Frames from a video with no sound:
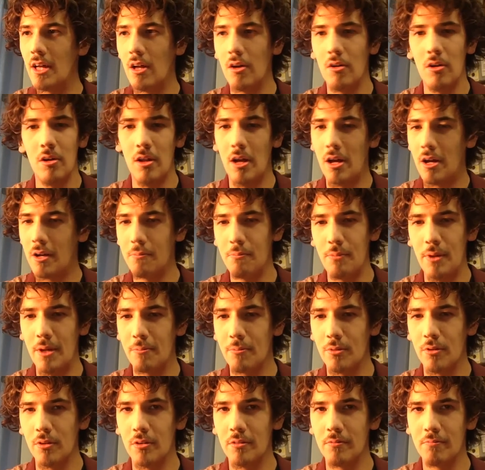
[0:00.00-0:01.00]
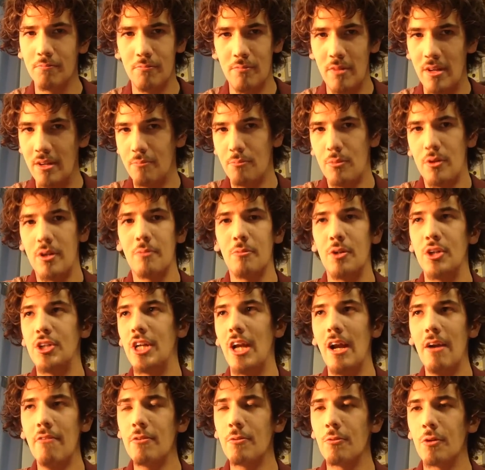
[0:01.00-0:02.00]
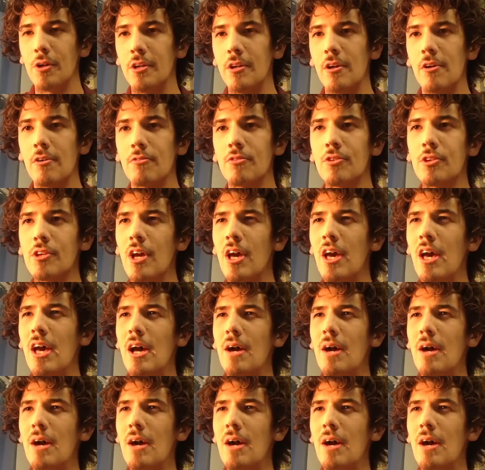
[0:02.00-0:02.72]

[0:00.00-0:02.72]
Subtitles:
a lot of people pretty much everyone knows.